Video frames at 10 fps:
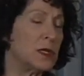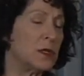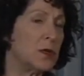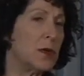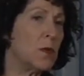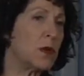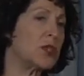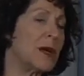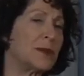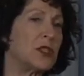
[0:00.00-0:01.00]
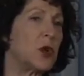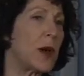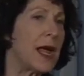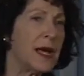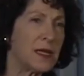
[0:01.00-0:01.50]
doing workshops in
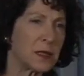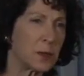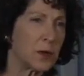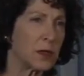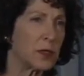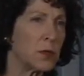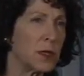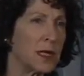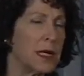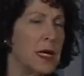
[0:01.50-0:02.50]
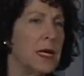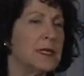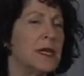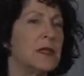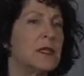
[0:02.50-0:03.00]
Johannesburg to really see the